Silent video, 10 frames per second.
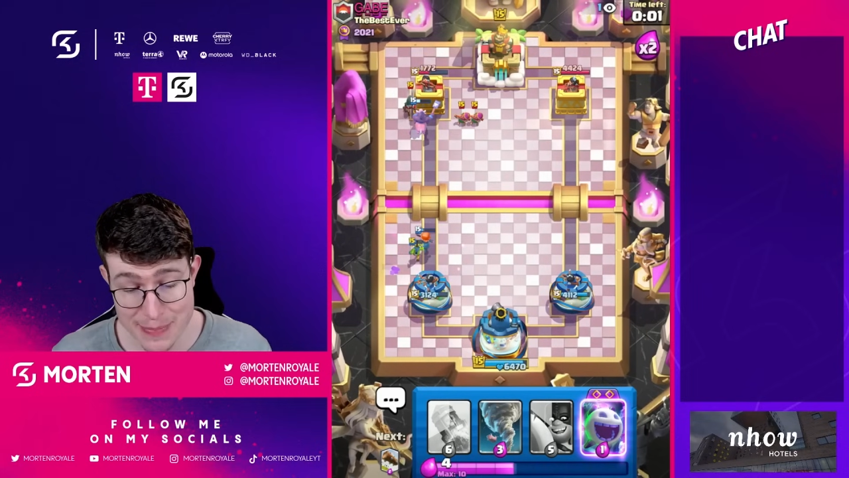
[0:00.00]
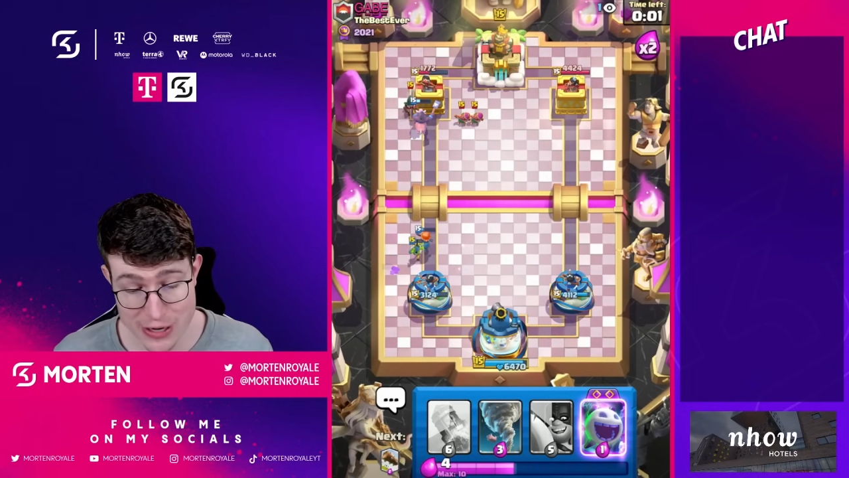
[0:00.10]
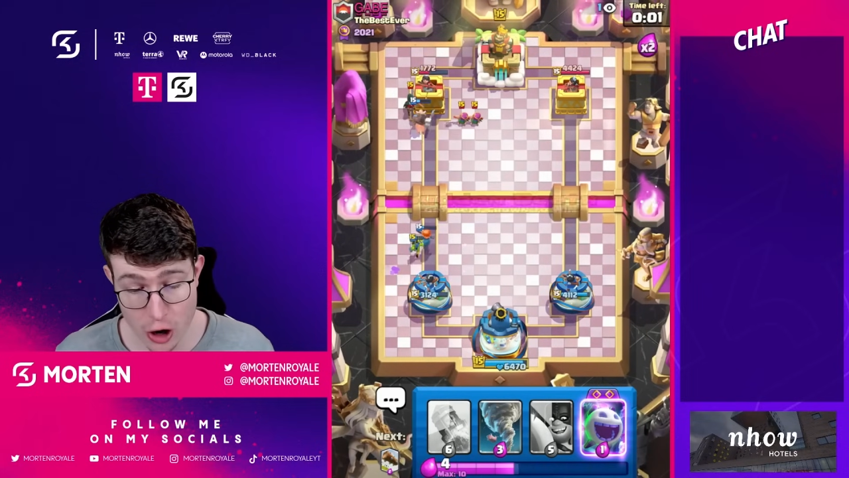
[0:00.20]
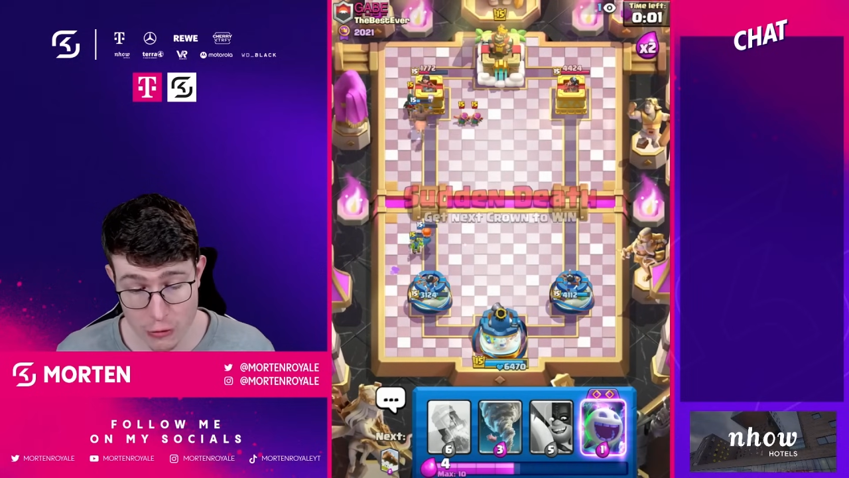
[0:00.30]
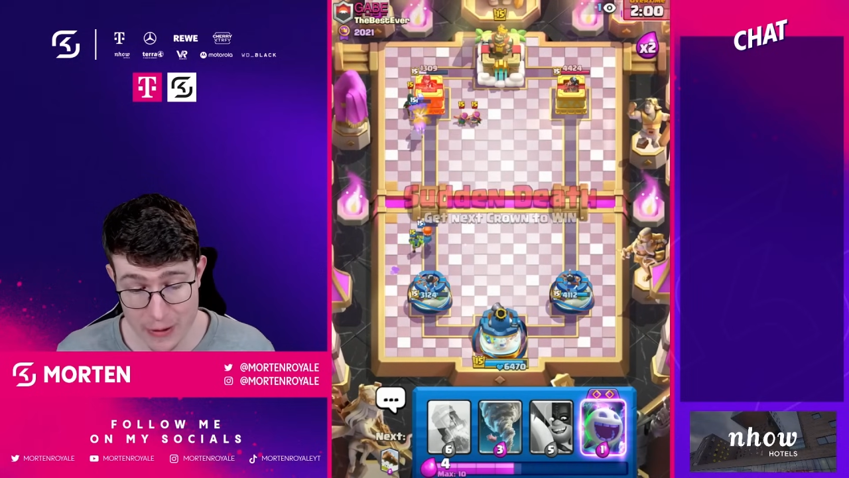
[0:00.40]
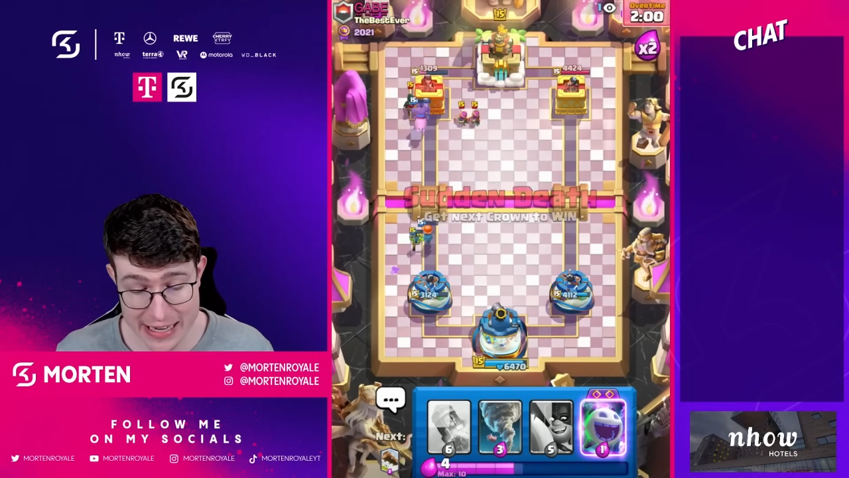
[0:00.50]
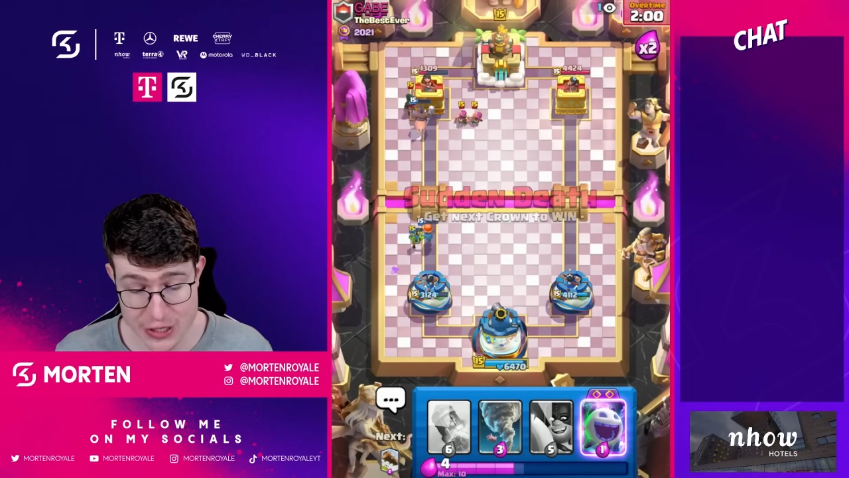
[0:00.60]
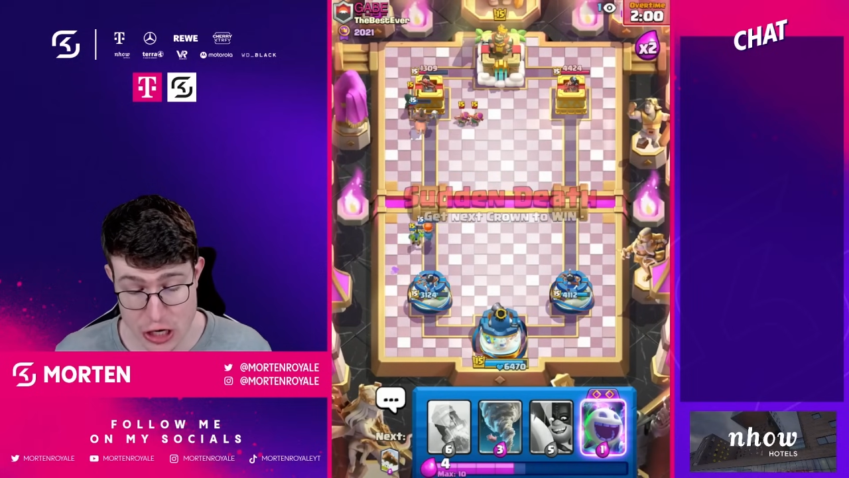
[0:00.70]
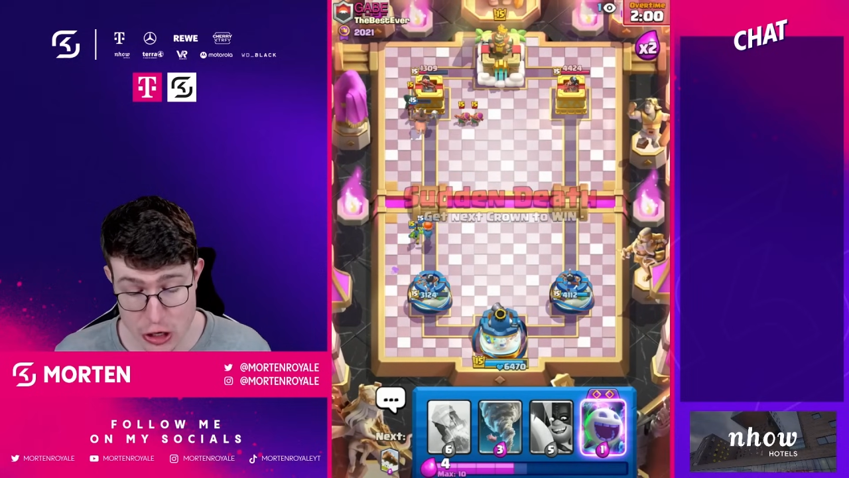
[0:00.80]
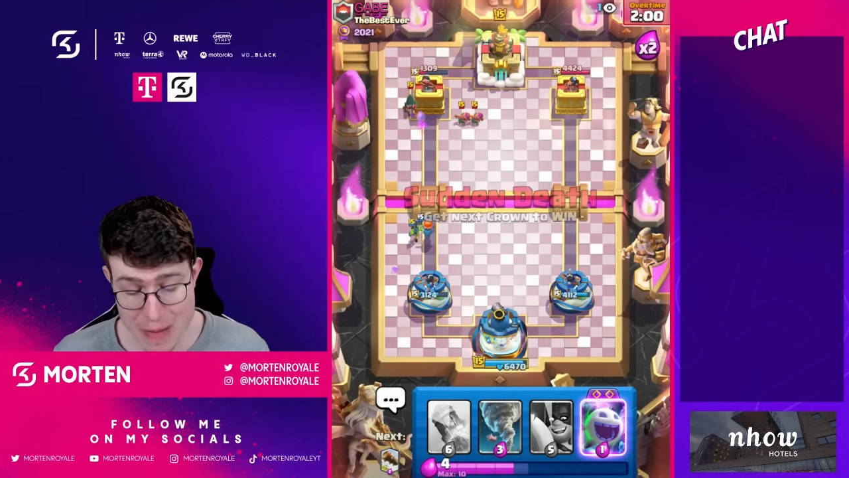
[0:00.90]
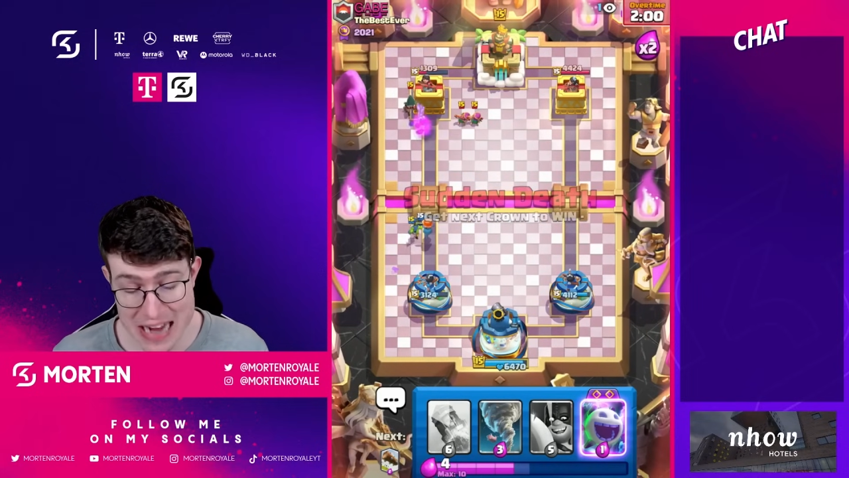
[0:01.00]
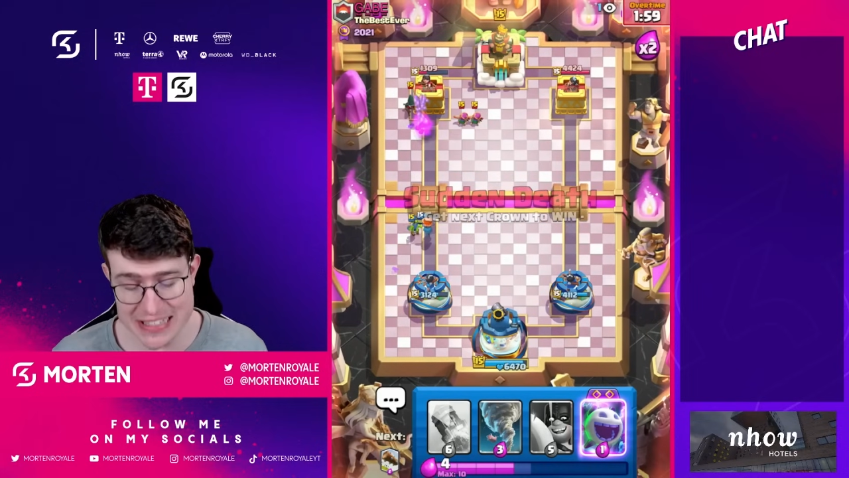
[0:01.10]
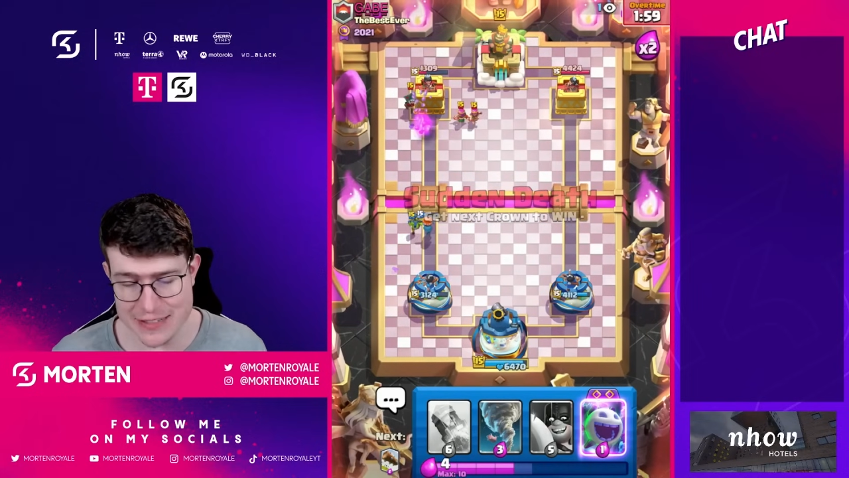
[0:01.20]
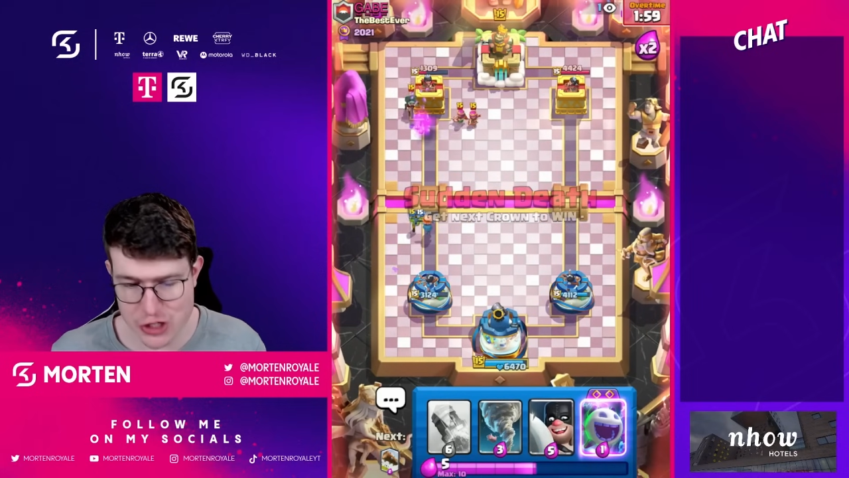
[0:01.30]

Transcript: but the Hawk Rider gets 2 massive